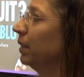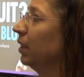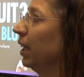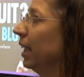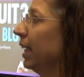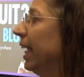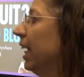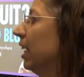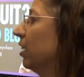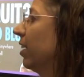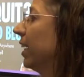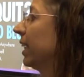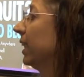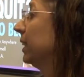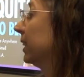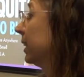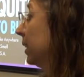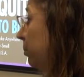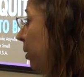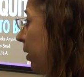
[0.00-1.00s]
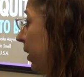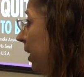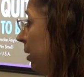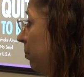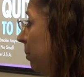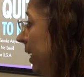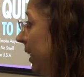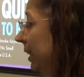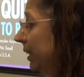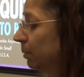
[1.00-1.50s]
like counteracting smoking
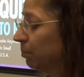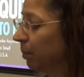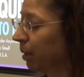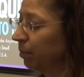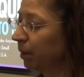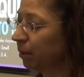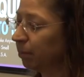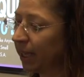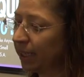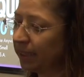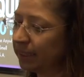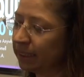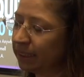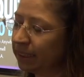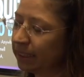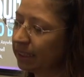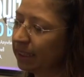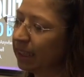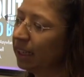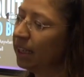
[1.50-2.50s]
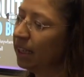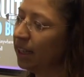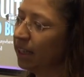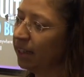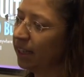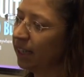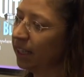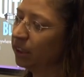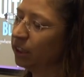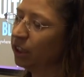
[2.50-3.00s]
bans in public places,
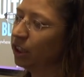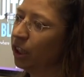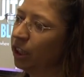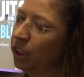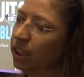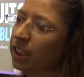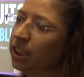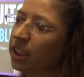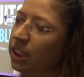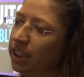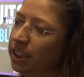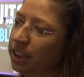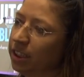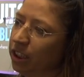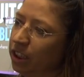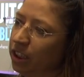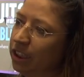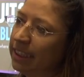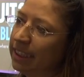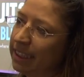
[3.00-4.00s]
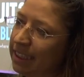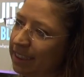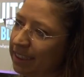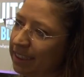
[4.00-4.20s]
that, you know, you could just use